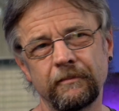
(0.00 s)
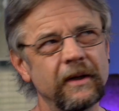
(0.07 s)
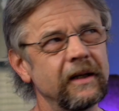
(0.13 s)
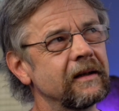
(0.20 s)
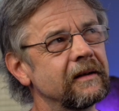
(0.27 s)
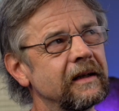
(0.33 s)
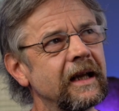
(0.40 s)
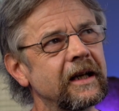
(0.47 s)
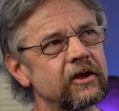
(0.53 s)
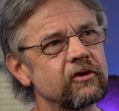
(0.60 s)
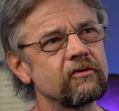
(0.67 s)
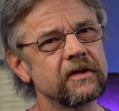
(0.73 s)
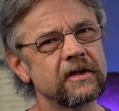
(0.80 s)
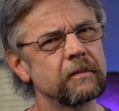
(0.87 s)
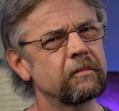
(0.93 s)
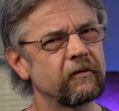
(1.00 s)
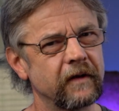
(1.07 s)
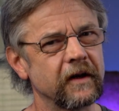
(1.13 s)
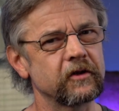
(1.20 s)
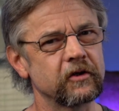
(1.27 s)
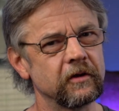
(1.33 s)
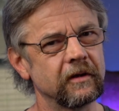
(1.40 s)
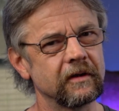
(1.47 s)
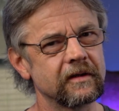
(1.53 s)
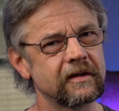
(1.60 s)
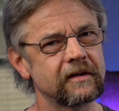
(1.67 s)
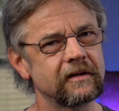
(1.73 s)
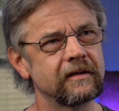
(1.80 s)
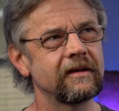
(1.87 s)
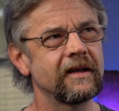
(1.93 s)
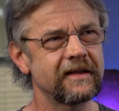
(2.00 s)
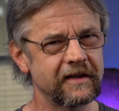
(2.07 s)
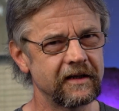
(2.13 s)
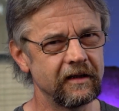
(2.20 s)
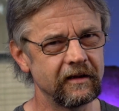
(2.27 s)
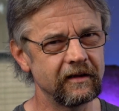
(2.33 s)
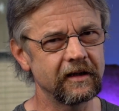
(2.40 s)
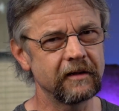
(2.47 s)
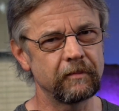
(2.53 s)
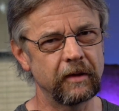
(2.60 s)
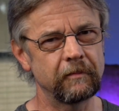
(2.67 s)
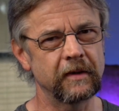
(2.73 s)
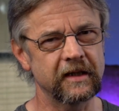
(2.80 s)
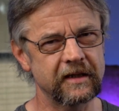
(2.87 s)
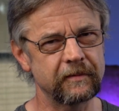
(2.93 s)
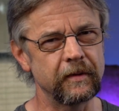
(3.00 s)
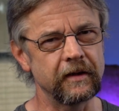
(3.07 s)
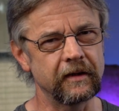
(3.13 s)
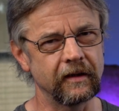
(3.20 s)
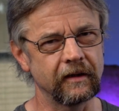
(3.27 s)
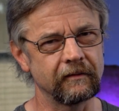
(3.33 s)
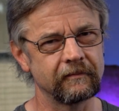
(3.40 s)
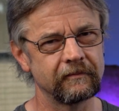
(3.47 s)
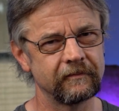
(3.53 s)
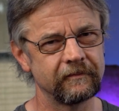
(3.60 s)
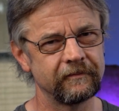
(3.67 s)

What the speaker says: But lecturers are professionals. They're skilled in public speaking.